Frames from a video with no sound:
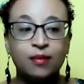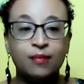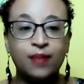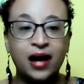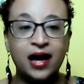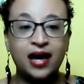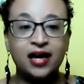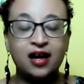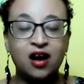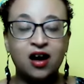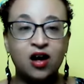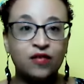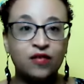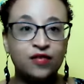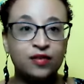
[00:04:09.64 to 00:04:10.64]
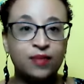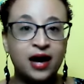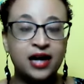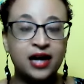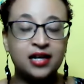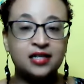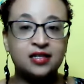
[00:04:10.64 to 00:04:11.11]
by all of the
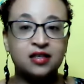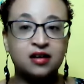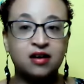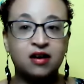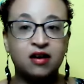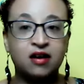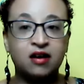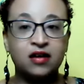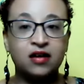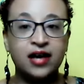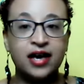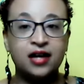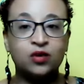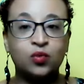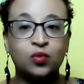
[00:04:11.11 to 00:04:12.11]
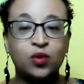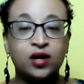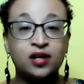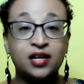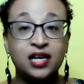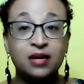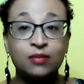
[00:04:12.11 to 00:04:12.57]
bodies in the call and
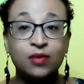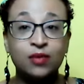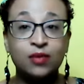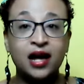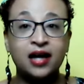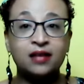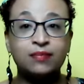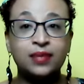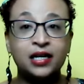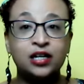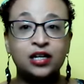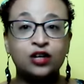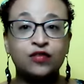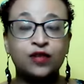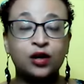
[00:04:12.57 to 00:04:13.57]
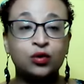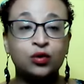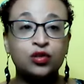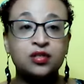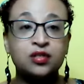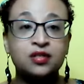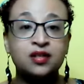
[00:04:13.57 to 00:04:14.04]
what Imran Peter
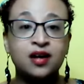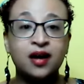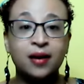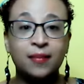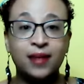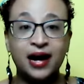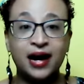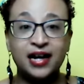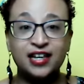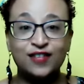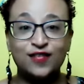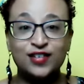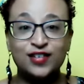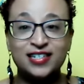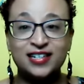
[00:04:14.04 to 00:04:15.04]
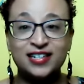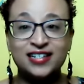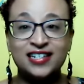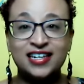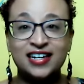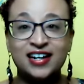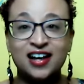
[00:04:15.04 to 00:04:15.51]
Farouk's body
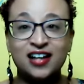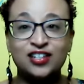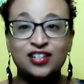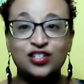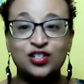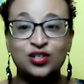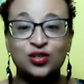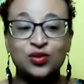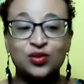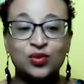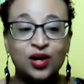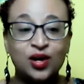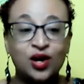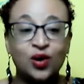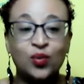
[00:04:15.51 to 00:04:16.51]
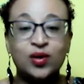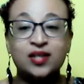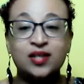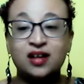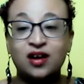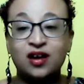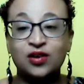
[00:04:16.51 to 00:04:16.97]
facilitated us to
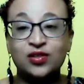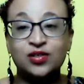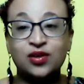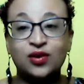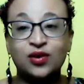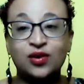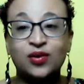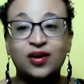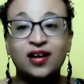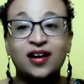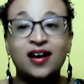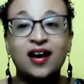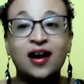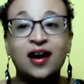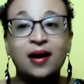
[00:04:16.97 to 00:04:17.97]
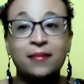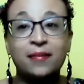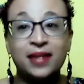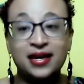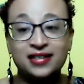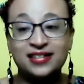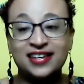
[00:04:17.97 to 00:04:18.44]
was also
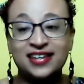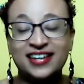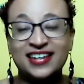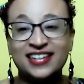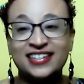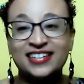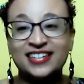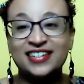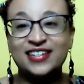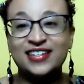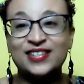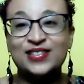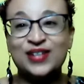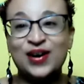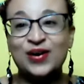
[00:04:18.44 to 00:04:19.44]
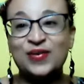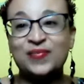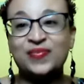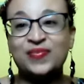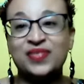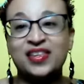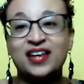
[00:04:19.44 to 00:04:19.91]
amazing. So
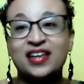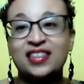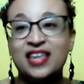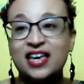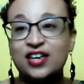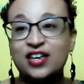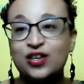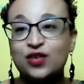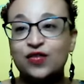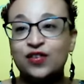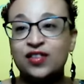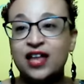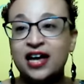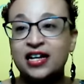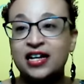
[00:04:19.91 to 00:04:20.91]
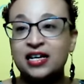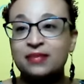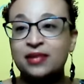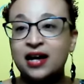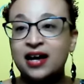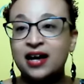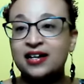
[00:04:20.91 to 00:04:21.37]
thank you for that,
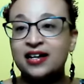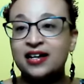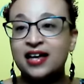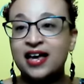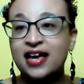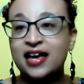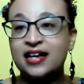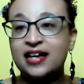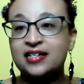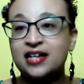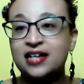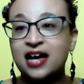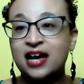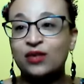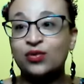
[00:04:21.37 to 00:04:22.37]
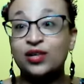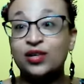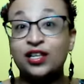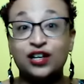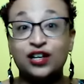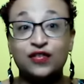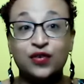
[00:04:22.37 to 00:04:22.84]
Imran. And I
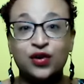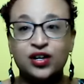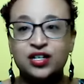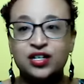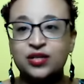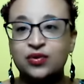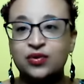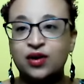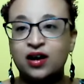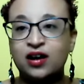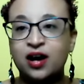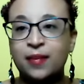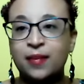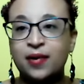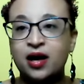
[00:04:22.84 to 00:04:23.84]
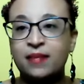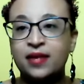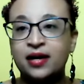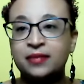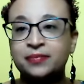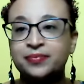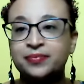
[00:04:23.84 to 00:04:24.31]
really look forward to our
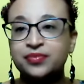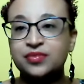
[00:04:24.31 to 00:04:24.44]
upcoming